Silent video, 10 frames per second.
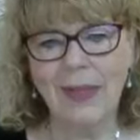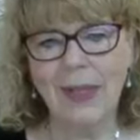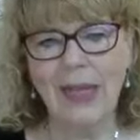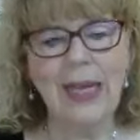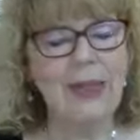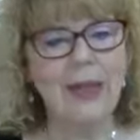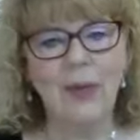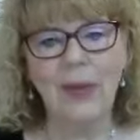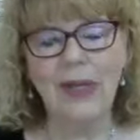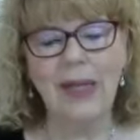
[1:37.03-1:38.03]
I thought,
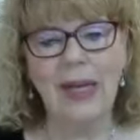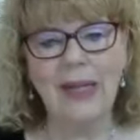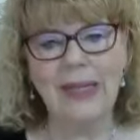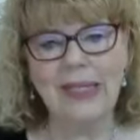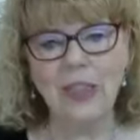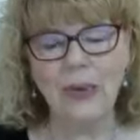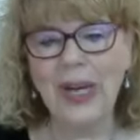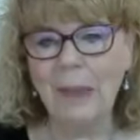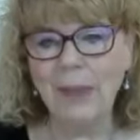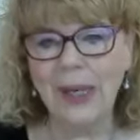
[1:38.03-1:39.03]
well, that's
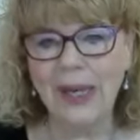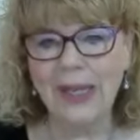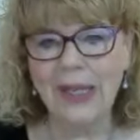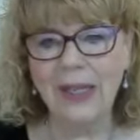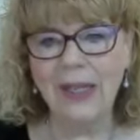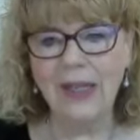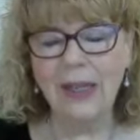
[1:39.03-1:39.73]
great, but I didn't